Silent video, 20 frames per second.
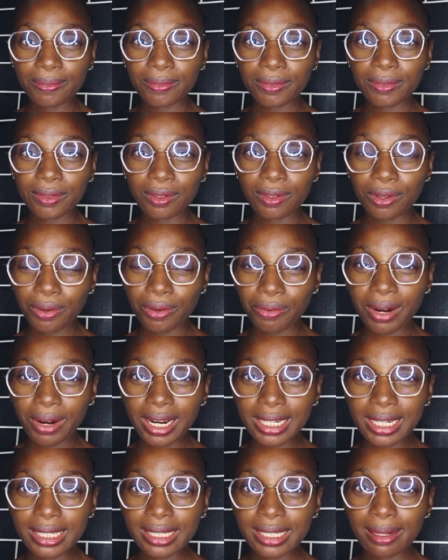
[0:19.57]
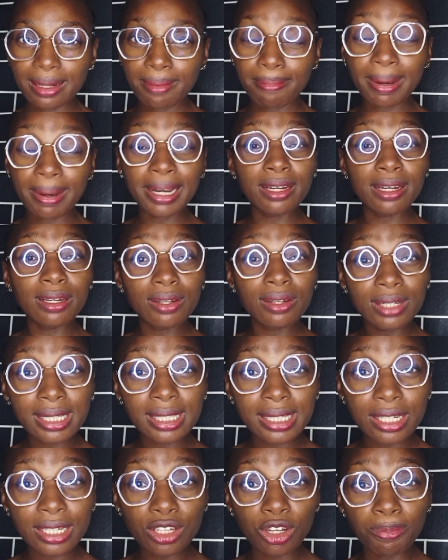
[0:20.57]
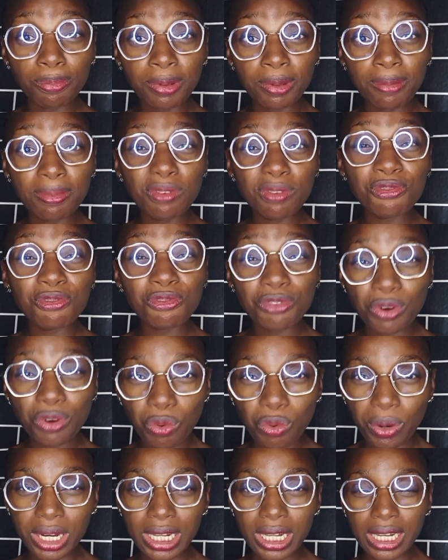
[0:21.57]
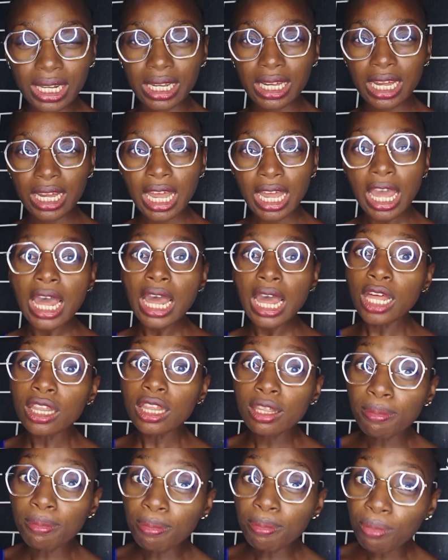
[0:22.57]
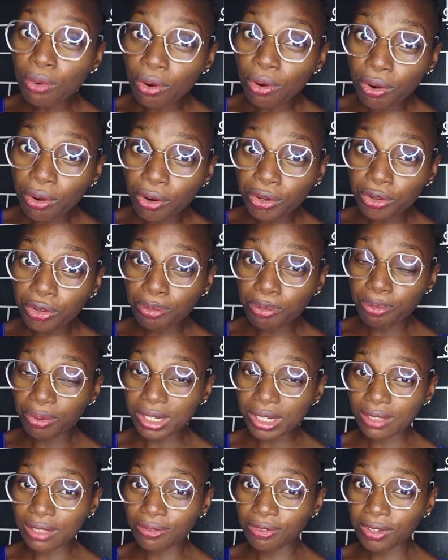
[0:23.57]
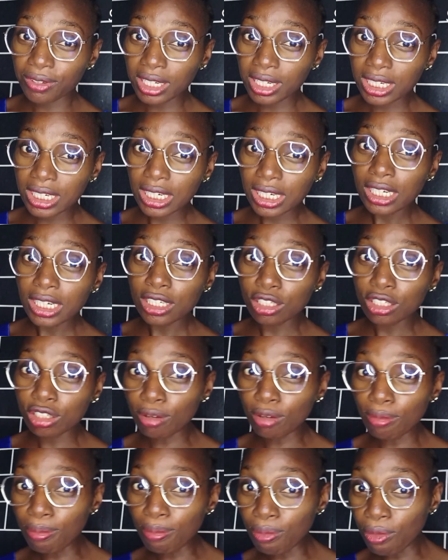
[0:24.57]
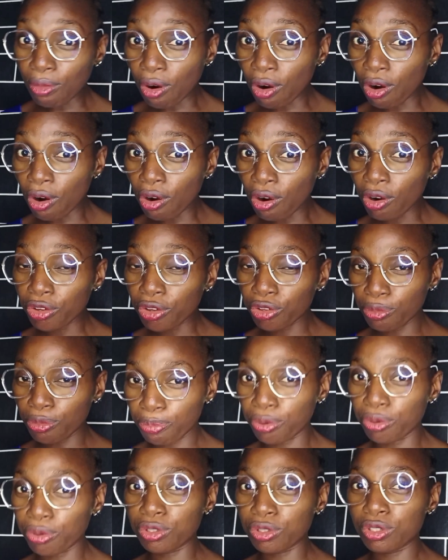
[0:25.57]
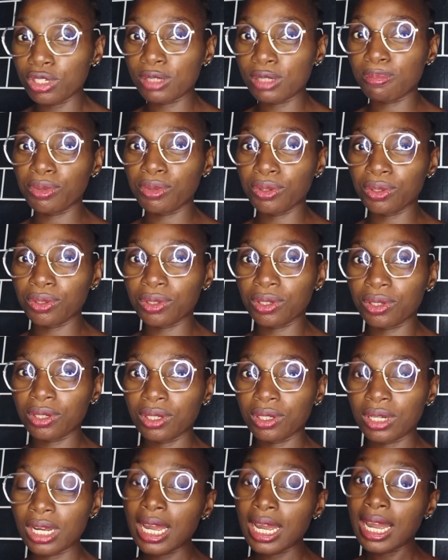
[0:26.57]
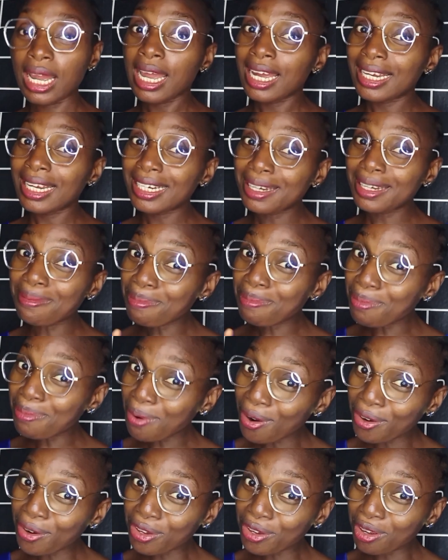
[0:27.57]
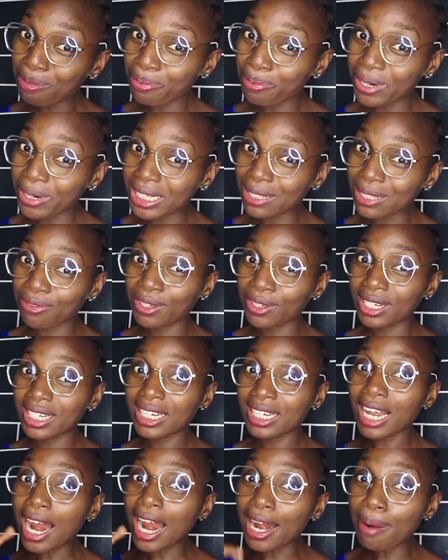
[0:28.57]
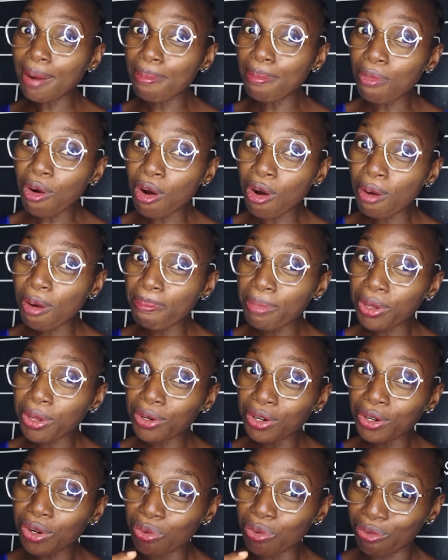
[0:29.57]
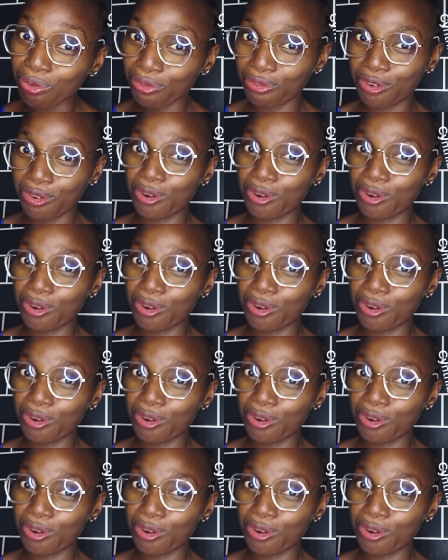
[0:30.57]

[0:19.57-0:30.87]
All right, by nursing your baby frequently. The more you breastfeed, the more you produce milk. The more you breastfeed, the more milk will flow.